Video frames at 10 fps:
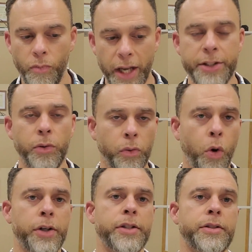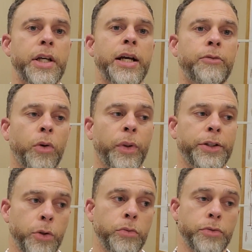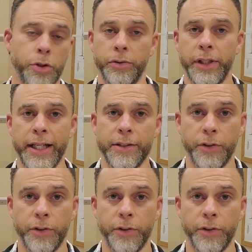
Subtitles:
and to reward us when we do certain things.